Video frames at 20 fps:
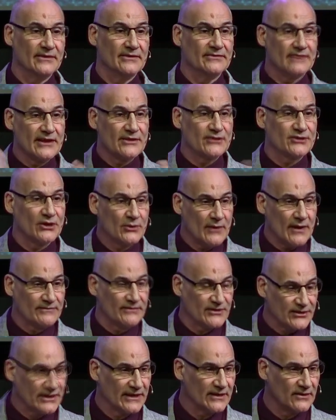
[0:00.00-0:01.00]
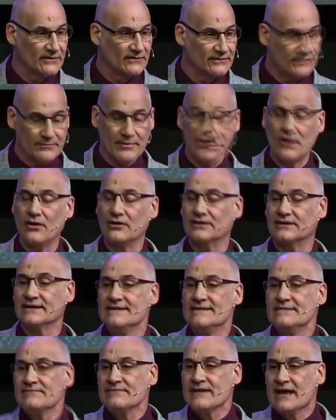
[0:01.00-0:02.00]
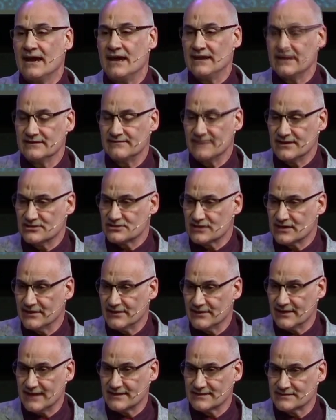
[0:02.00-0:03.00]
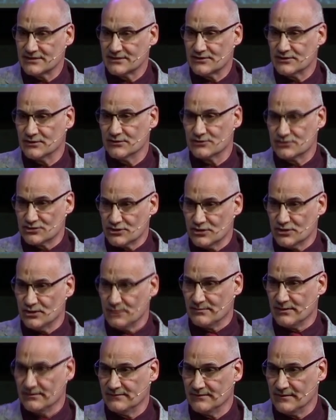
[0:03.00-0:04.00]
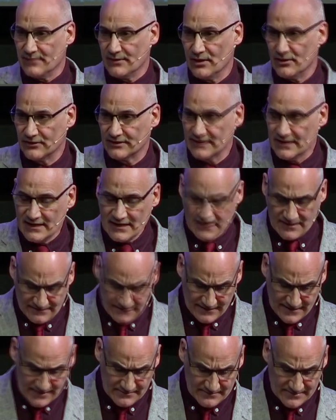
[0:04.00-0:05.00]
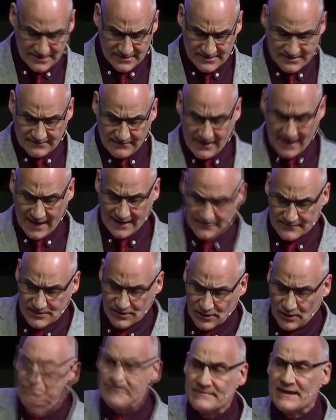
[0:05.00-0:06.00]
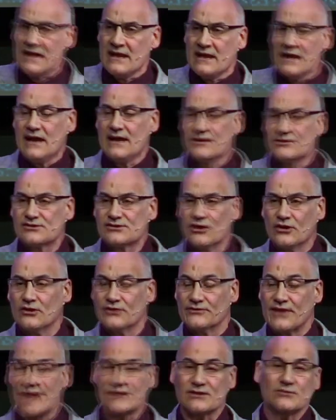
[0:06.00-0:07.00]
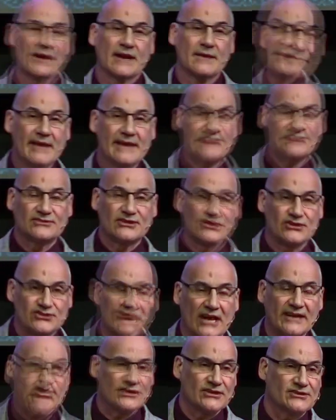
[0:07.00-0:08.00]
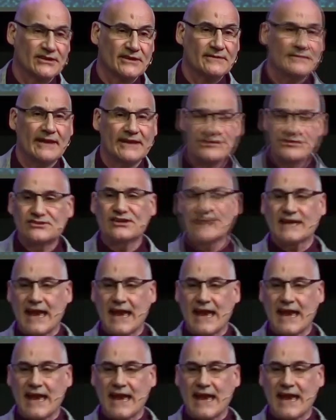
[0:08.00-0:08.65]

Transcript: They threw everything overboard and eventually they had to throw Job overboard for them to survive. So that's what it means to jettison, means to get